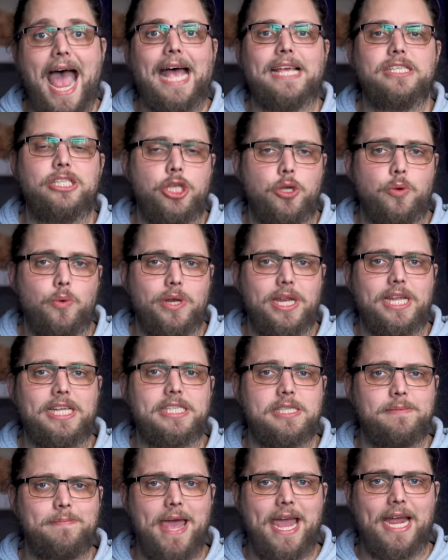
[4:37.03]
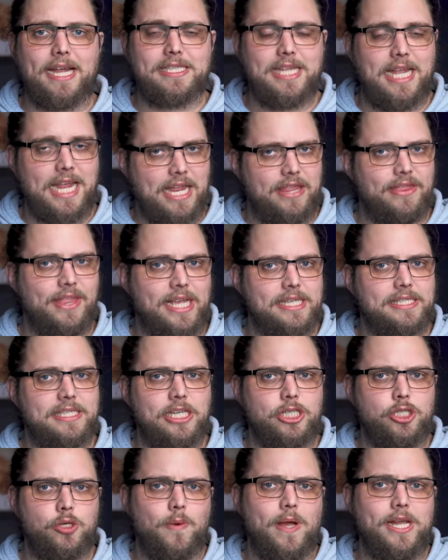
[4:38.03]
as you would expect in that
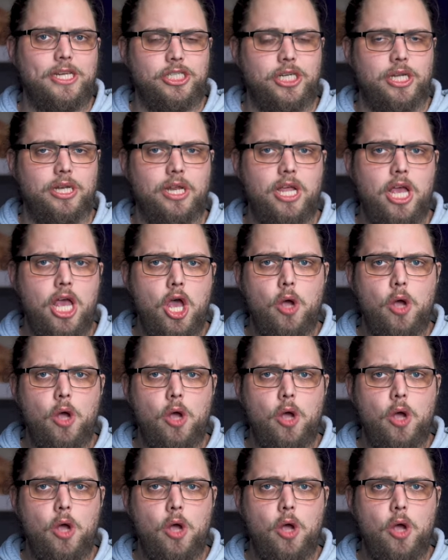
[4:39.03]
situation.